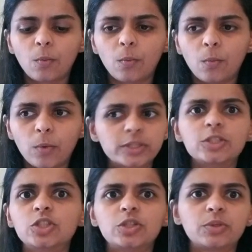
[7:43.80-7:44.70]
what
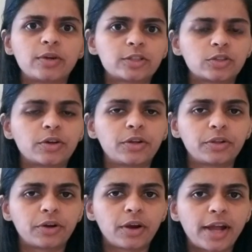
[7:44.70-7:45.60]
did you do with your
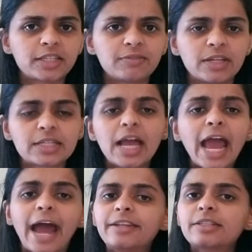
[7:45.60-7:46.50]
extracurricular activities?
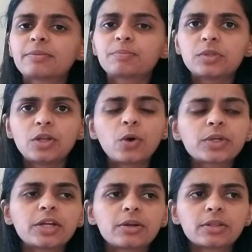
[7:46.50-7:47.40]
And note
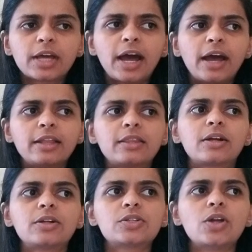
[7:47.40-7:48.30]
here that
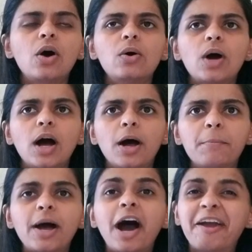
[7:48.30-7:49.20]
there is no
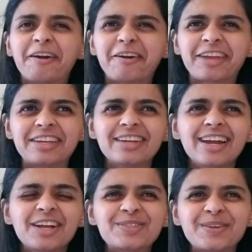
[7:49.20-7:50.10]
um, hierarchy,
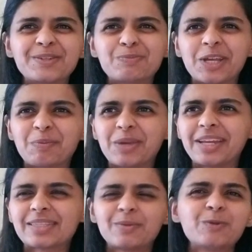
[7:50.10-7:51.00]
so to speak,
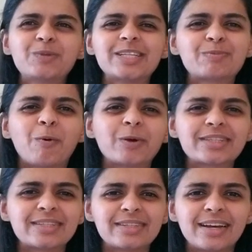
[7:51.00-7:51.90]
meaning someone who plays sports
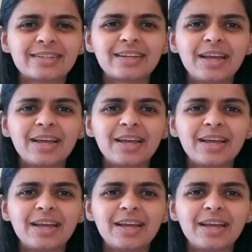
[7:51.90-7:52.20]
is not